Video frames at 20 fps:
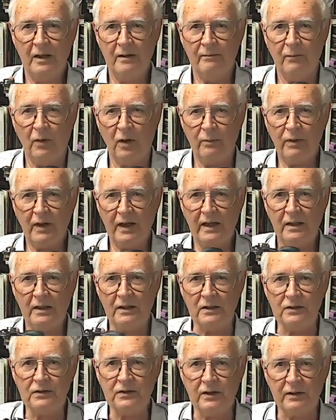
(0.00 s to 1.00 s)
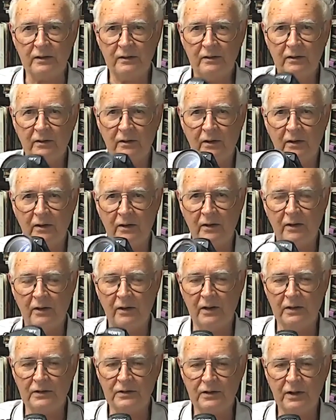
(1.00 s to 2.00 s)
My plan is that
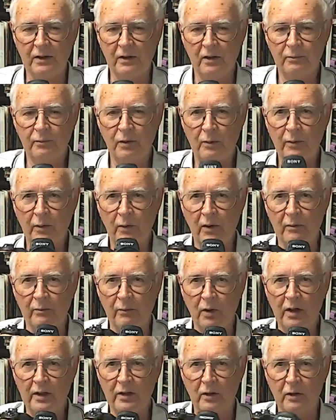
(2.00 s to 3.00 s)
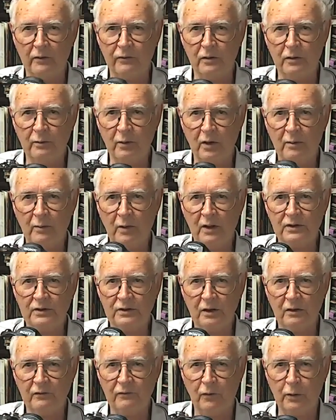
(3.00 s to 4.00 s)
I said I probably won't buy that off you, but I might
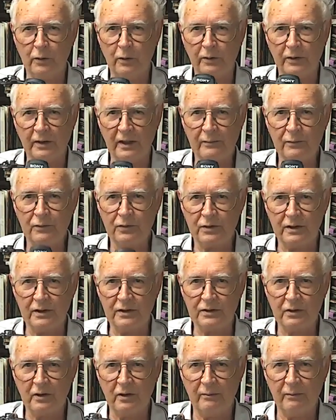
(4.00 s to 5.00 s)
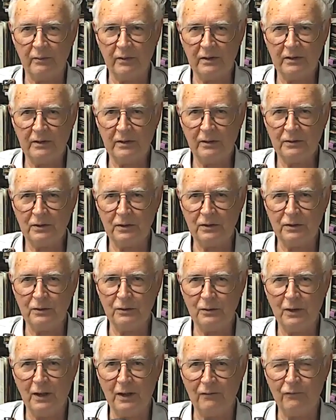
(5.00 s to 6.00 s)
sell it for you on Gumtree. So I'm going to
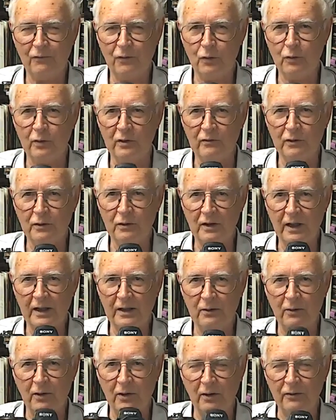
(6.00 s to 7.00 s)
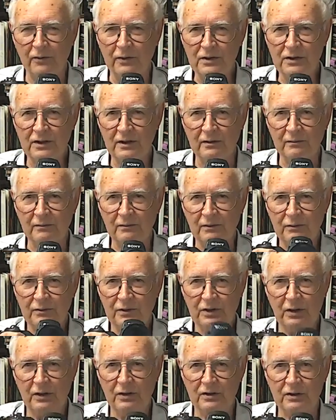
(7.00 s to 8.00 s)
do a full review later on this and
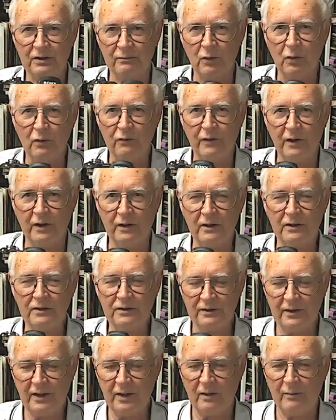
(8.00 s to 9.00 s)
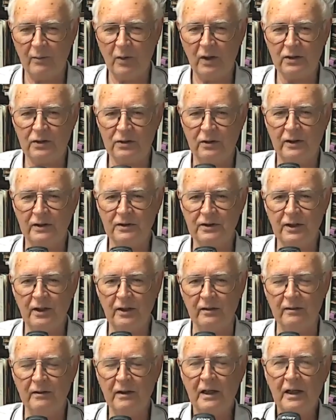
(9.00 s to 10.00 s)
show you some more photos, and then I might try and sell
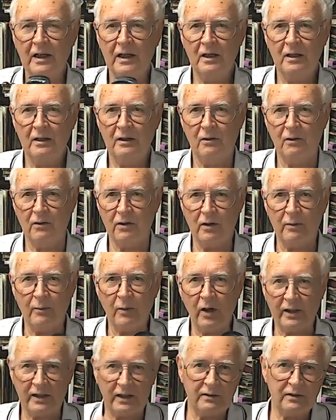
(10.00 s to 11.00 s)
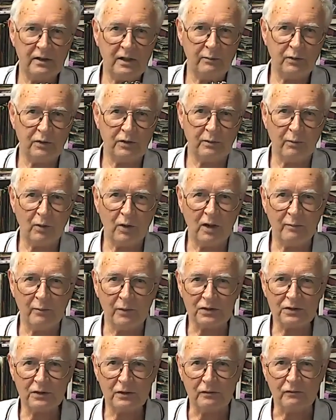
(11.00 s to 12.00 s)
it, although I might get tempted to buy it
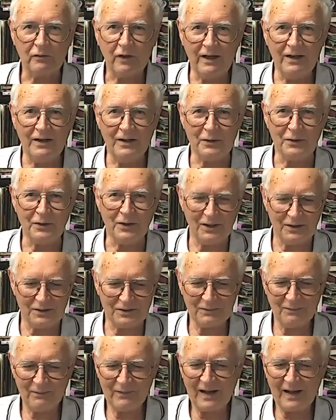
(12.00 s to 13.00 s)
myself. Who knows?